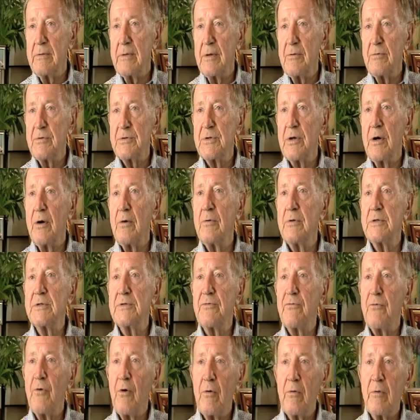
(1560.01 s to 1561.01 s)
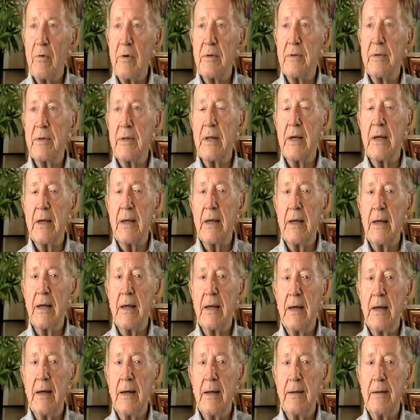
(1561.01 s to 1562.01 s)
There was always forward thinking,
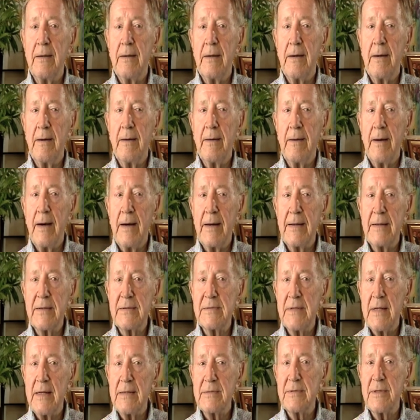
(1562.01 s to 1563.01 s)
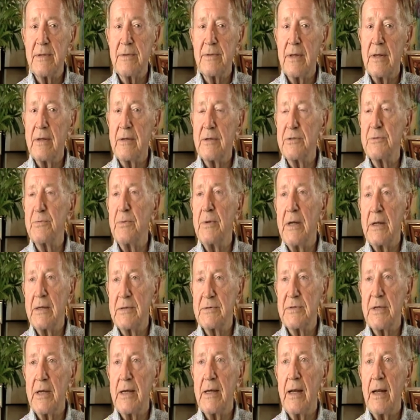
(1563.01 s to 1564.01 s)
and uh, I guess that's the thing that's been
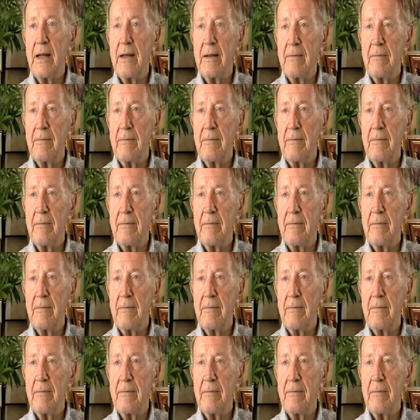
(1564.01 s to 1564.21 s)
exciting.